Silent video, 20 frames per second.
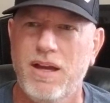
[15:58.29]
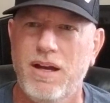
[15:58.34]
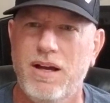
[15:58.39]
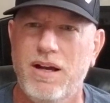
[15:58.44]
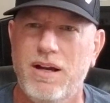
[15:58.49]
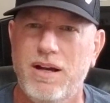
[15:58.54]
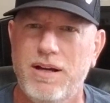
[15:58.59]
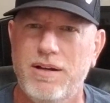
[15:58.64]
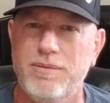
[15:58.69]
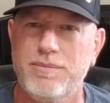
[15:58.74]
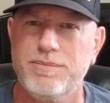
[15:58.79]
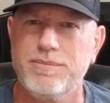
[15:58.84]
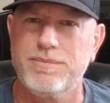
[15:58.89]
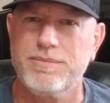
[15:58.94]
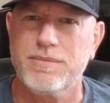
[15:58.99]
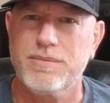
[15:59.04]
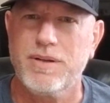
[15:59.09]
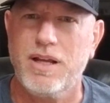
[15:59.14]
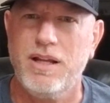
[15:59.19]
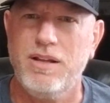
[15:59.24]

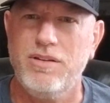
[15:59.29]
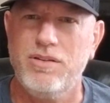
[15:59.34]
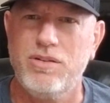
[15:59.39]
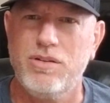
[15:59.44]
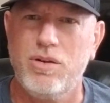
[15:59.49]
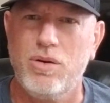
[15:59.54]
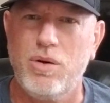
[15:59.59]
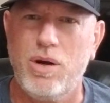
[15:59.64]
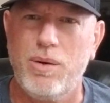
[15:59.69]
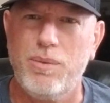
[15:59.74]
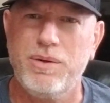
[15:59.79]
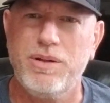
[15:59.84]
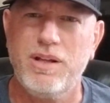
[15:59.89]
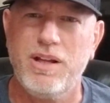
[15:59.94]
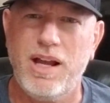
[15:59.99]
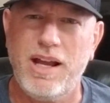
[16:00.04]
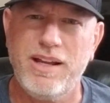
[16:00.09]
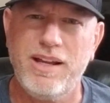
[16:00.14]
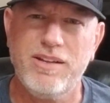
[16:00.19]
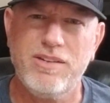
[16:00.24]
And so
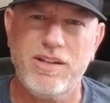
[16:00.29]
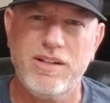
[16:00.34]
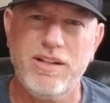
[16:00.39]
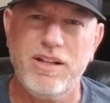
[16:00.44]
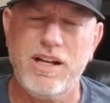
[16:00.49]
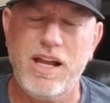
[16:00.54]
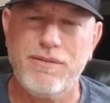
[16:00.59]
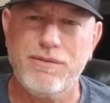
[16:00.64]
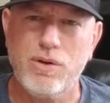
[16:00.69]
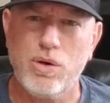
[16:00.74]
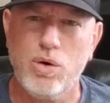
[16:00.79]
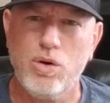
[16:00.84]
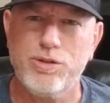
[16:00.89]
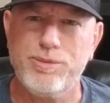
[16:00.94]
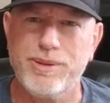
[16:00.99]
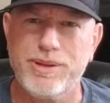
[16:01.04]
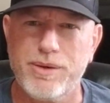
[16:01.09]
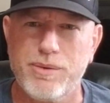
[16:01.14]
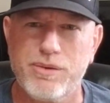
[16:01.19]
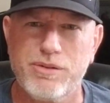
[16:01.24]
I guess I did have goals,
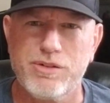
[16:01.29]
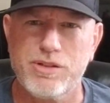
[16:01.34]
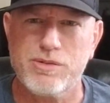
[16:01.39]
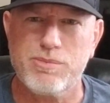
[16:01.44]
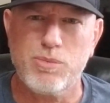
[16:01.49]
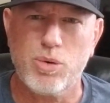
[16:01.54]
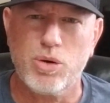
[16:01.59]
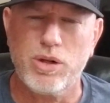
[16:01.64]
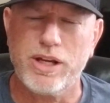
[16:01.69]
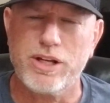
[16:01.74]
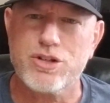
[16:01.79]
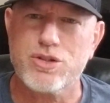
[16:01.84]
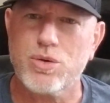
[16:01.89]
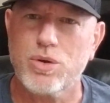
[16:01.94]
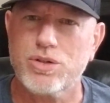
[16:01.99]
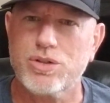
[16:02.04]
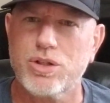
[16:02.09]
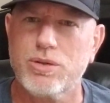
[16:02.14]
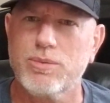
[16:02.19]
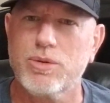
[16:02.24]
but they were just more like
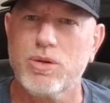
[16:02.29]
short-term